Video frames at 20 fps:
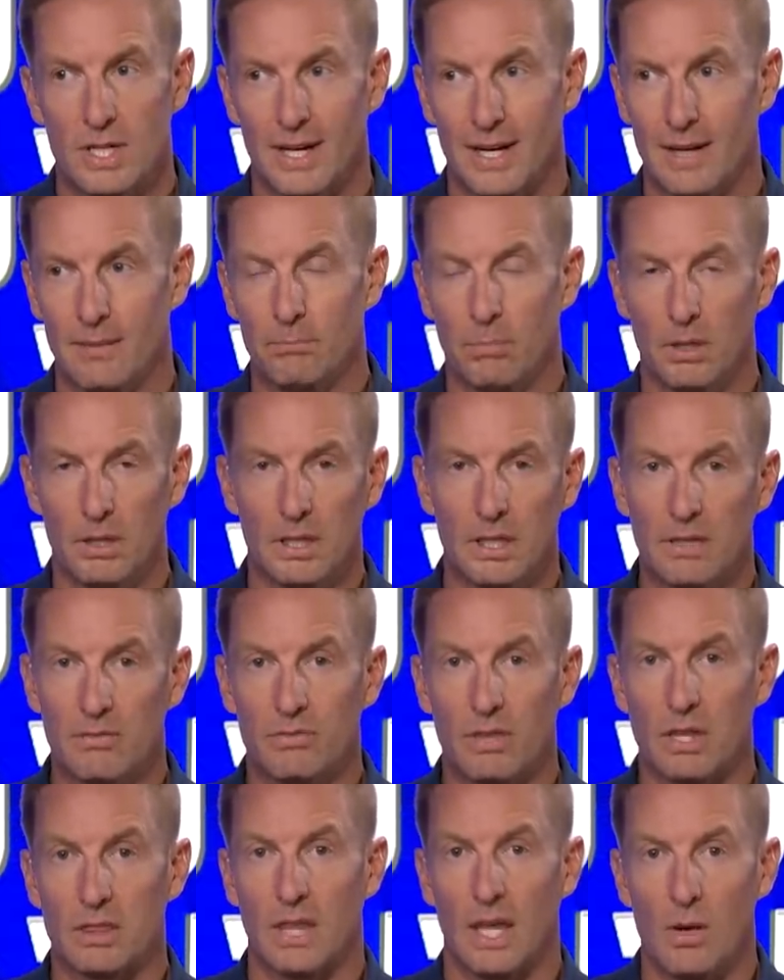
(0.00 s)
I believe
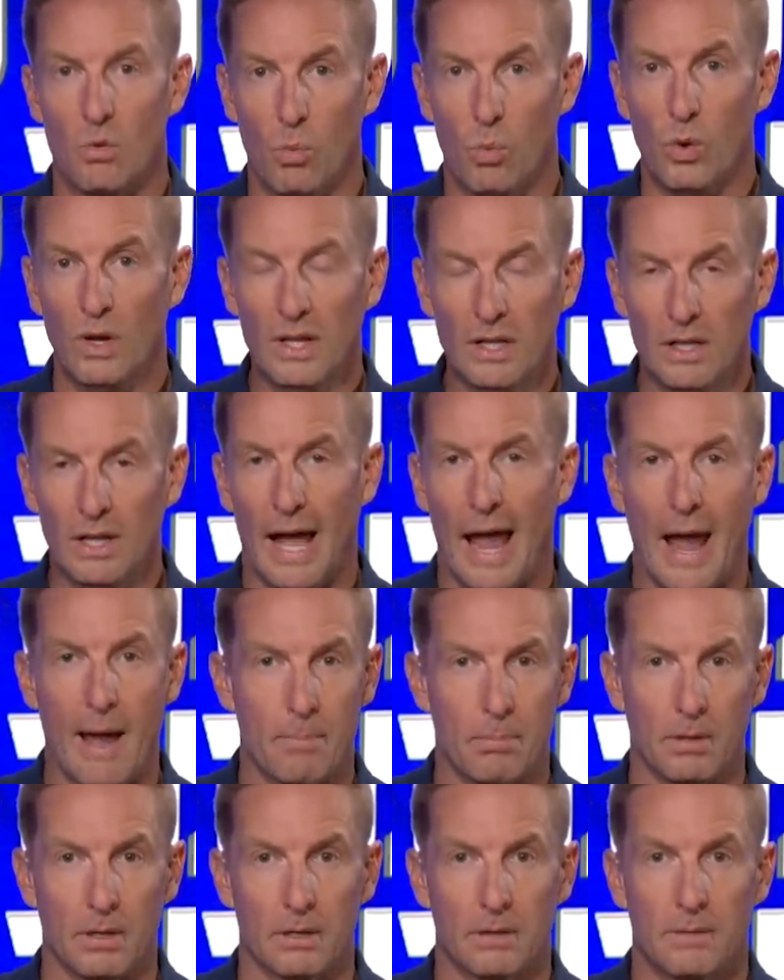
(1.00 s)
that they will
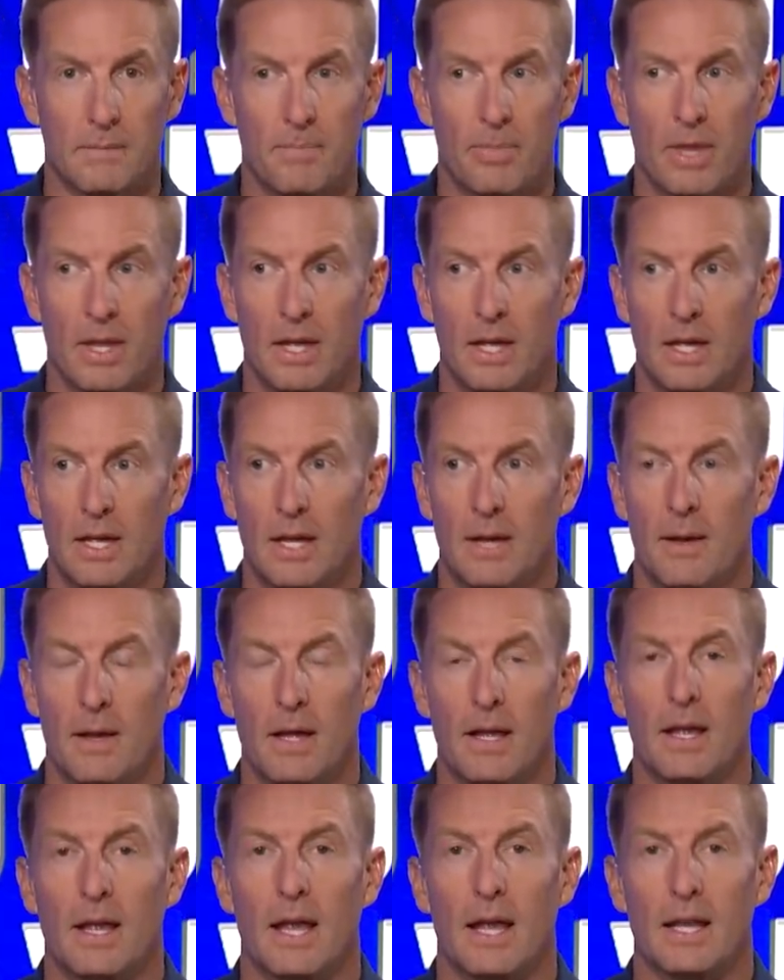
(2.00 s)
happen.
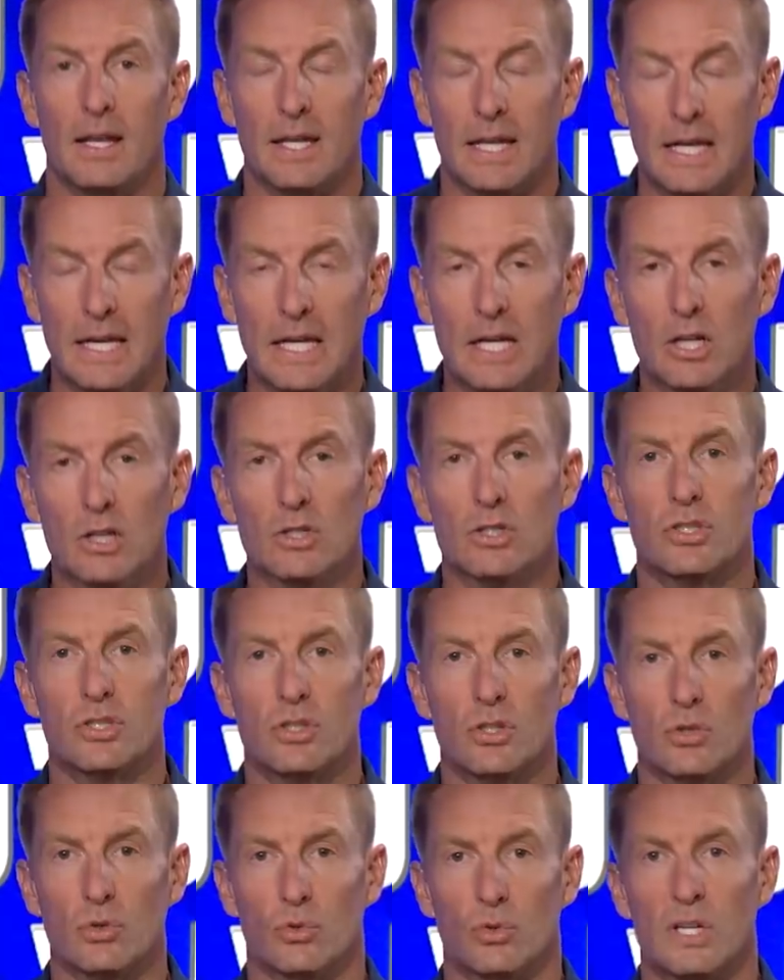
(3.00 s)
And here's
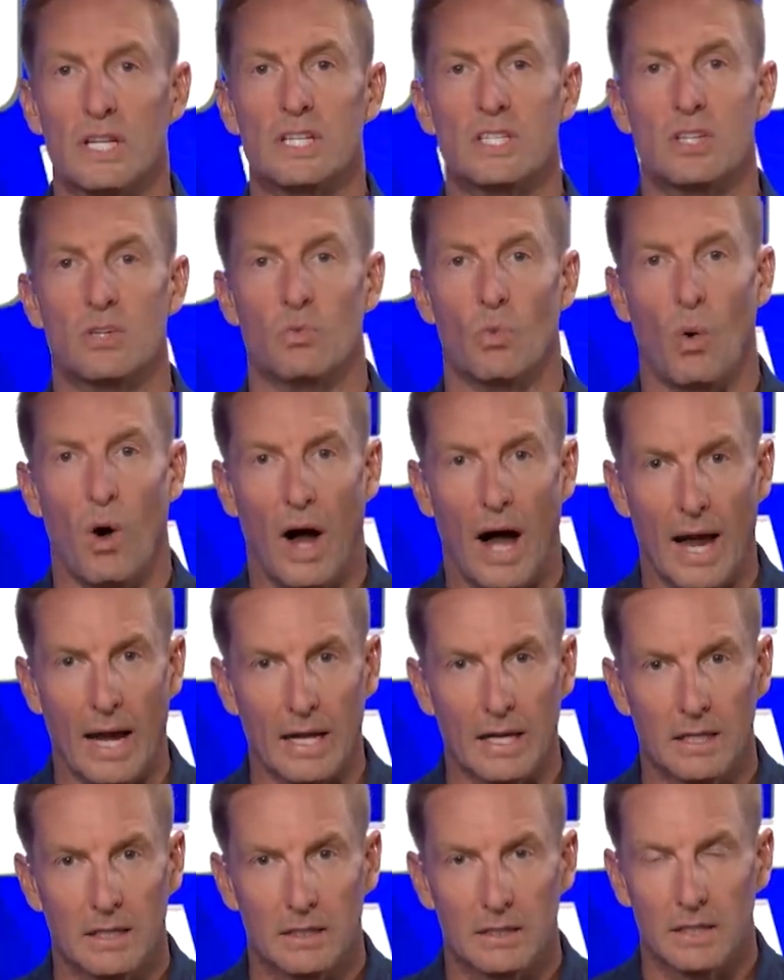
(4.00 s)
the reason
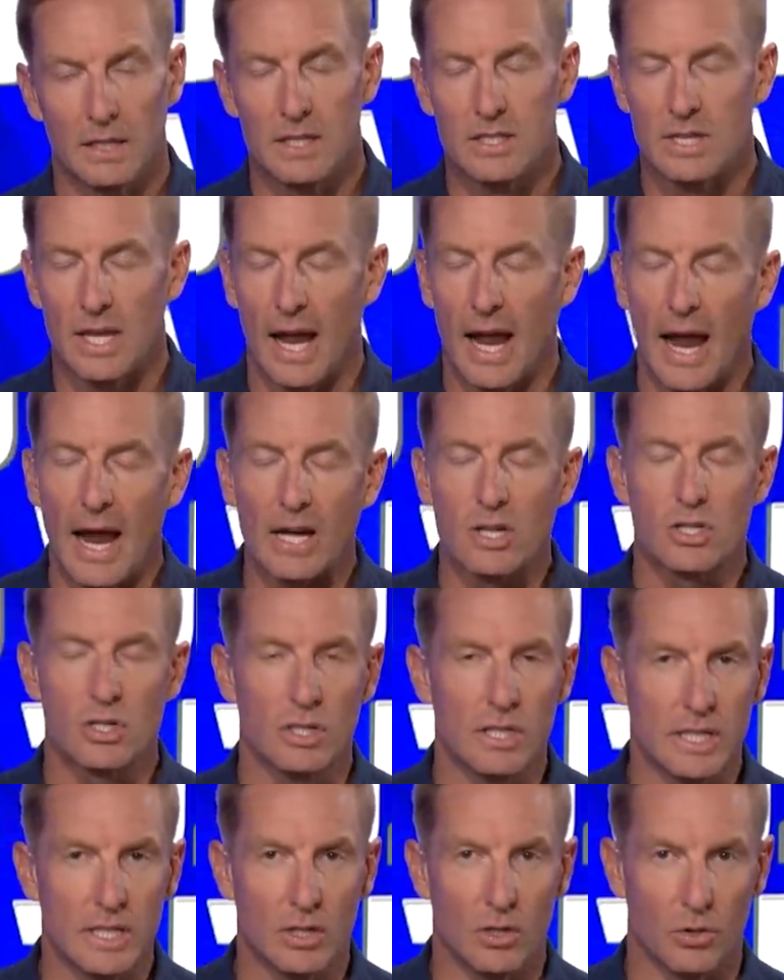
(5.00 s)
why. Let's
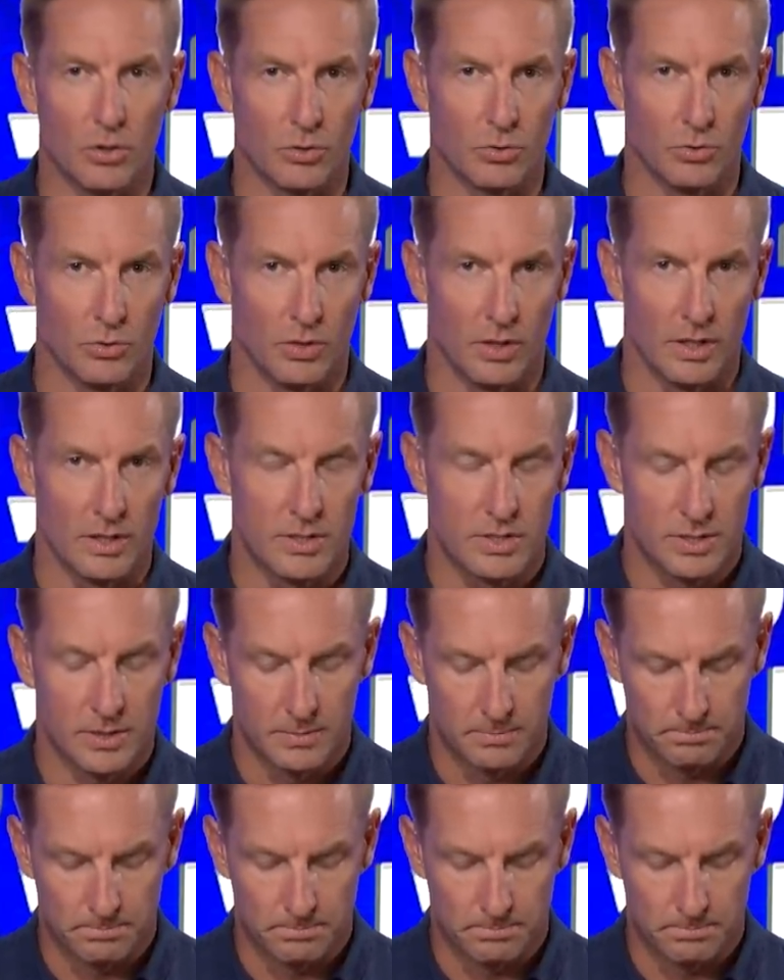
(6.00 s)
actually go through this.